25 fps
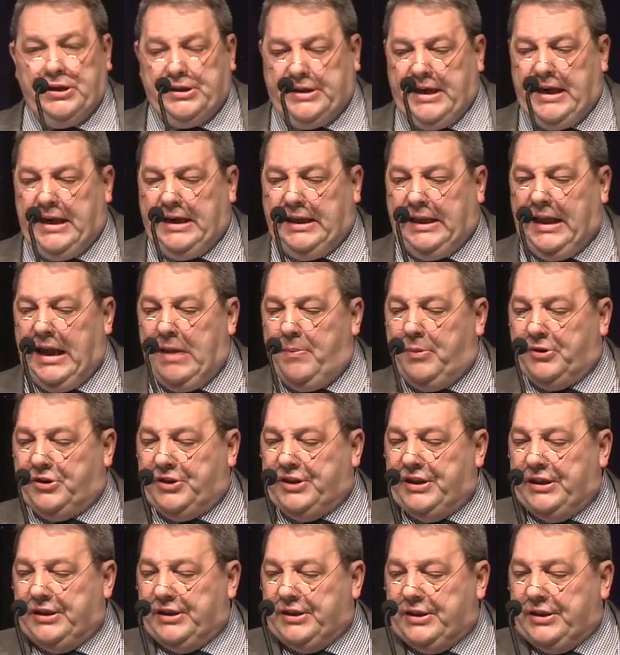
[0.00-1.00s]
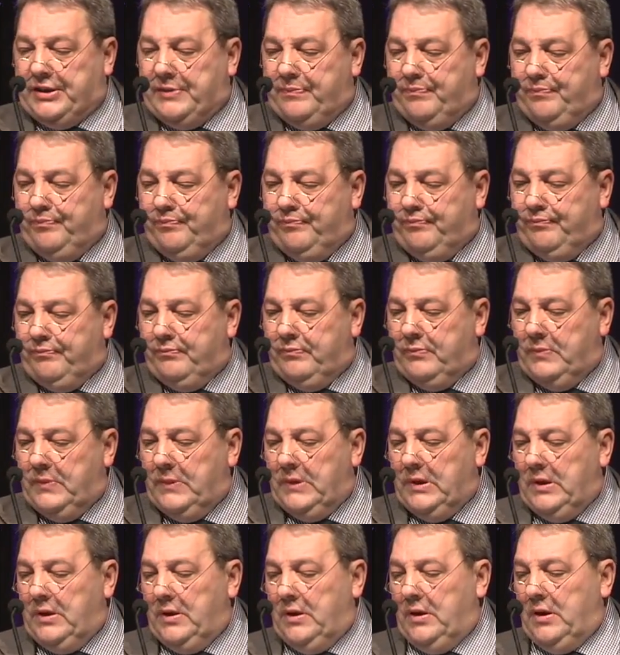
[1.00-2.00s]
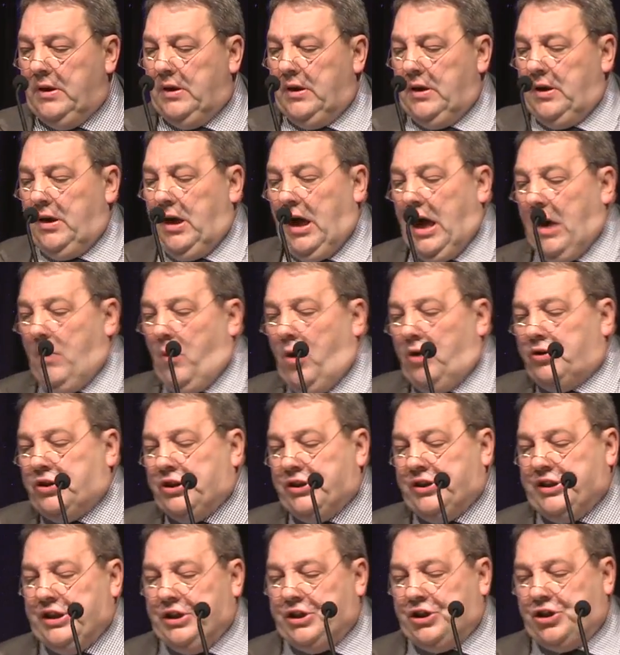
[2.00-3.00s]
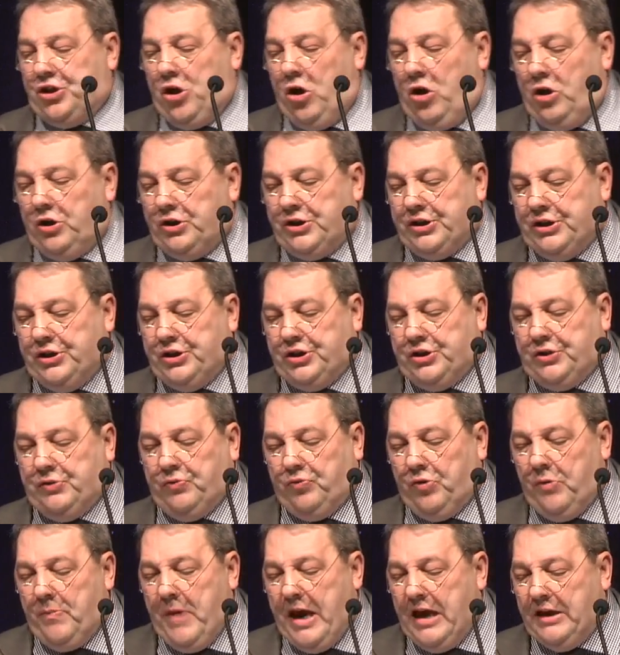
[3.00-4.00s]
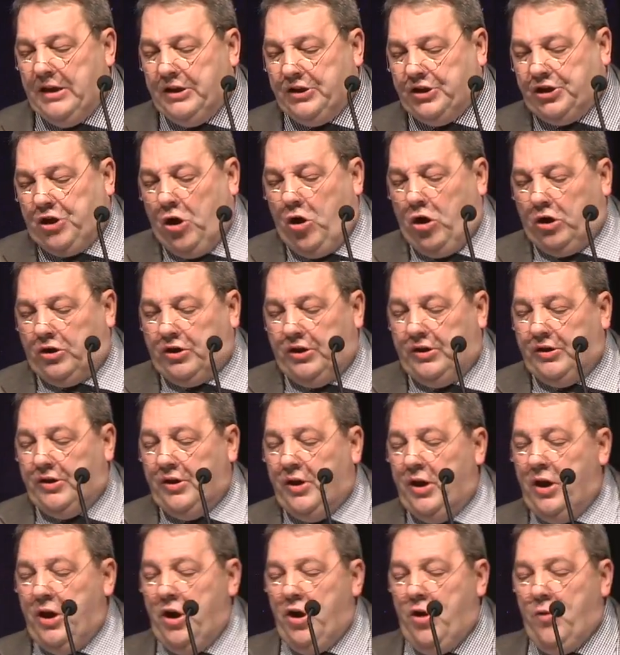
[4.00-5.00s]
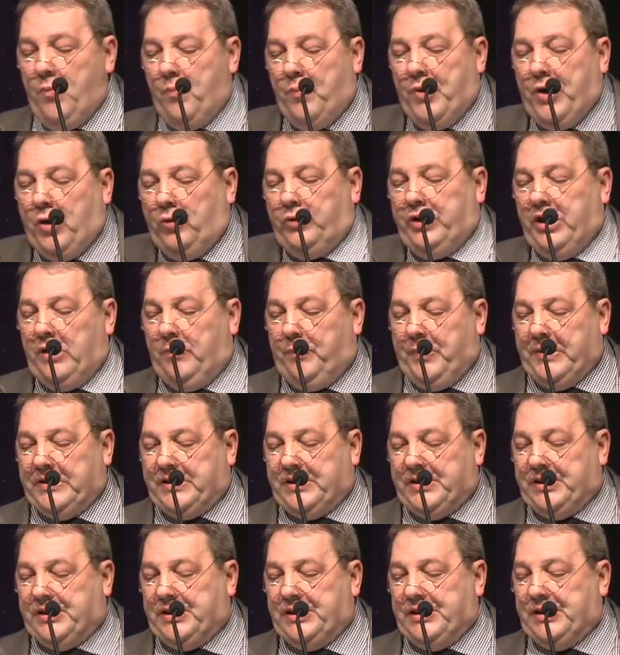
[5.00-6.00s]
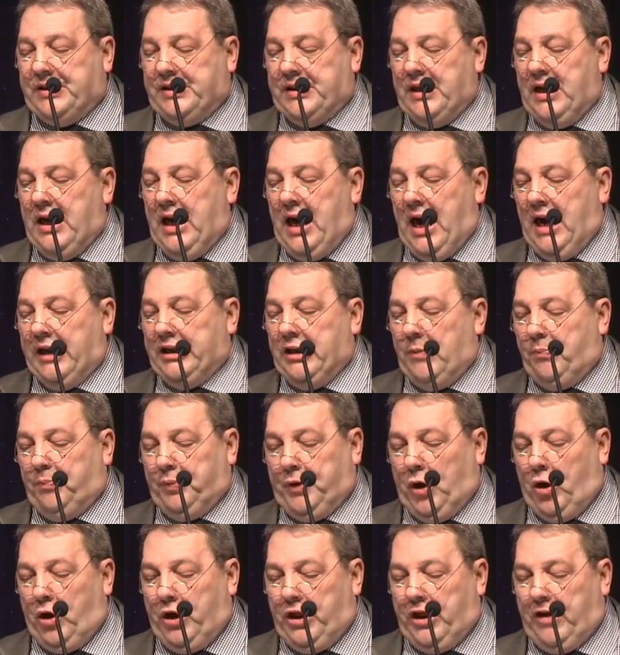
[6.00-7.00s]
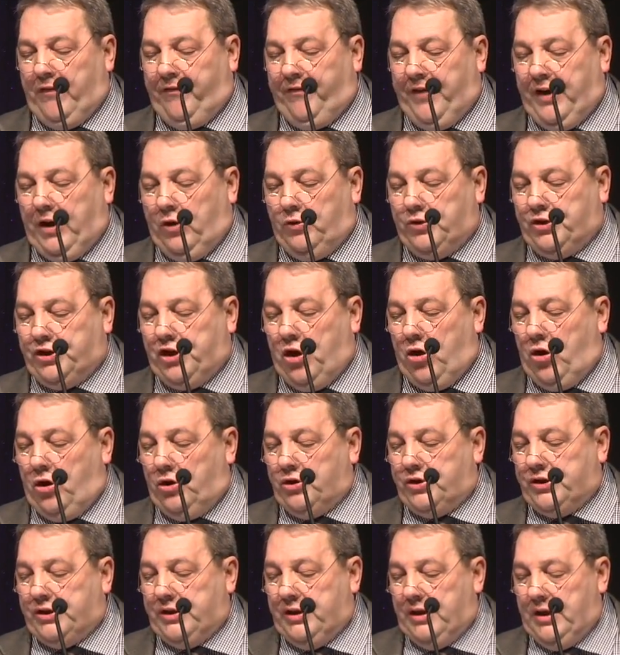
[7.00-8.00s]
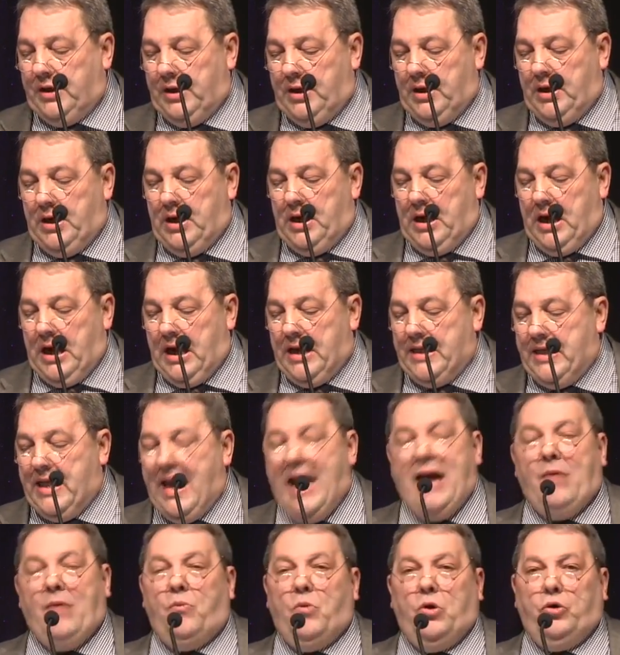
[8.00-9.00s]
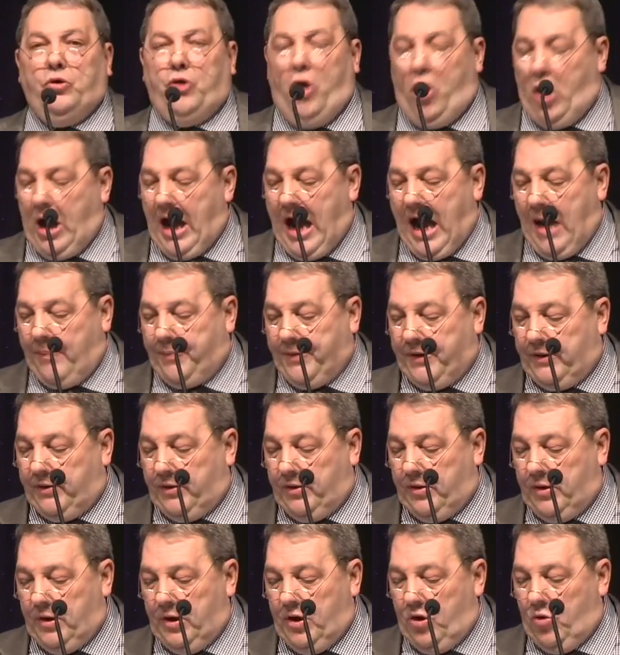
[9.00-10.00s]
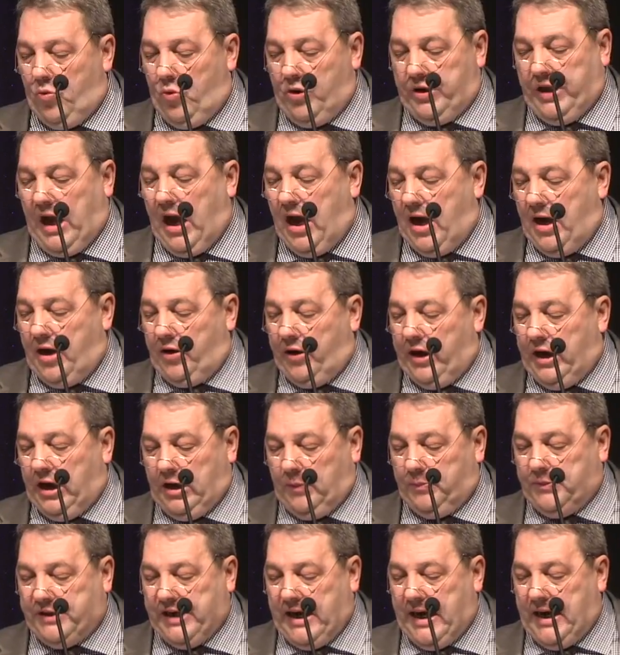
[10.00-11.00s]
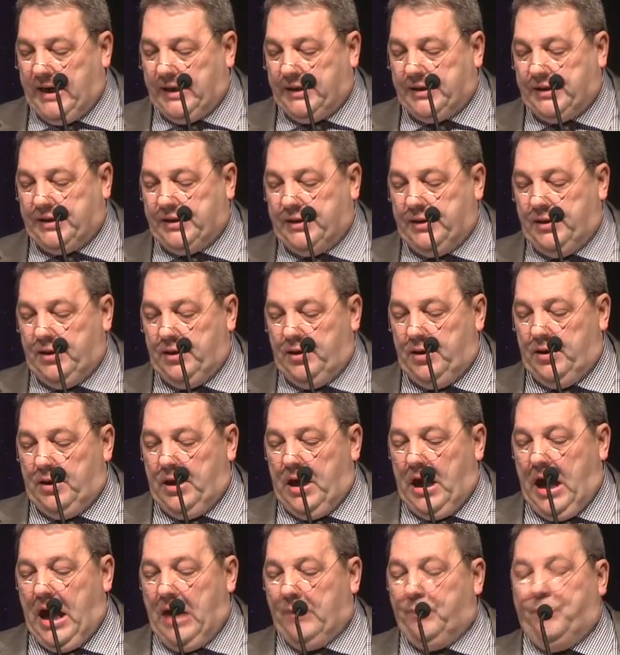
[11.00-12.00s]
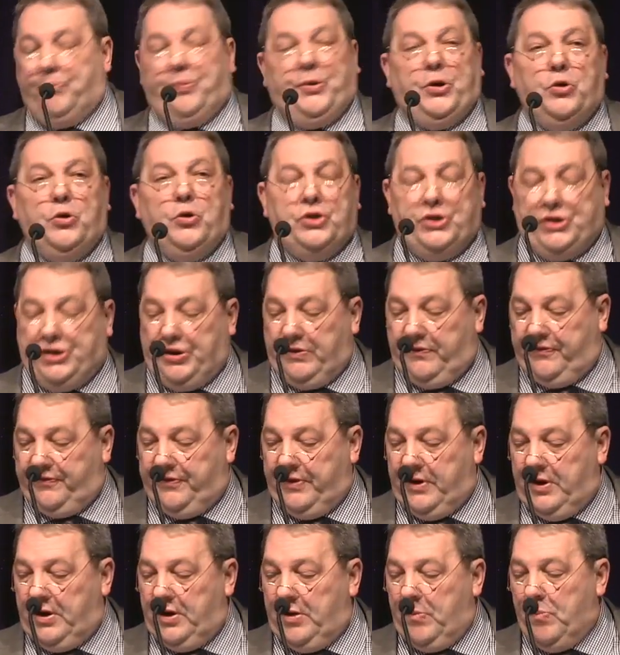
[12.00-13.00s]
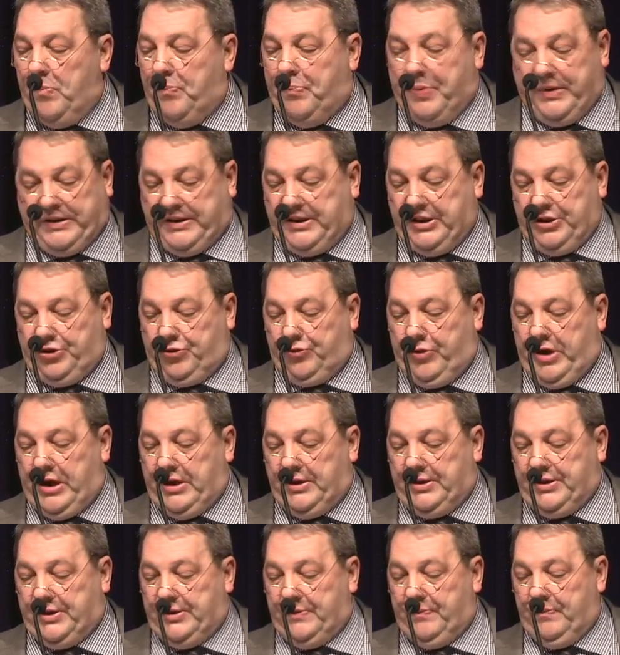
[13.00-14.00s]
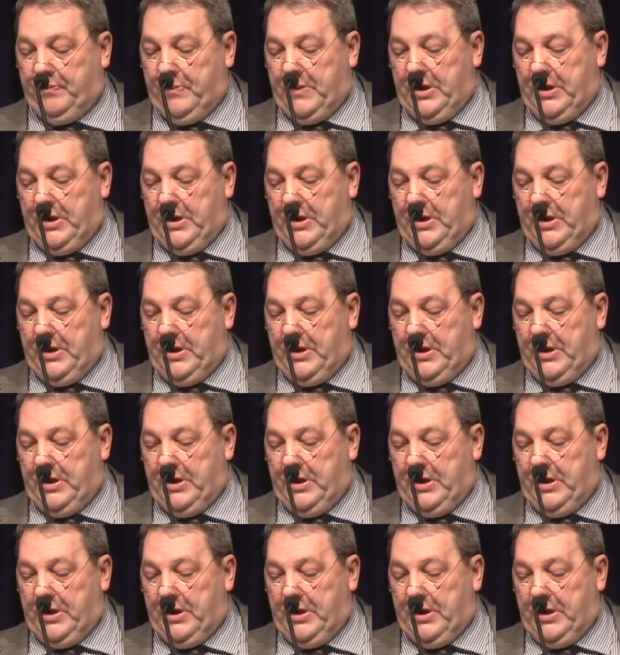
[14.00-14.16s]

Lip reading: take Labour seats. I want to see Scots remain in Scotland, build their businesses and employ their fellow Scots. And that will not happen with higher income tax and punitive business rates.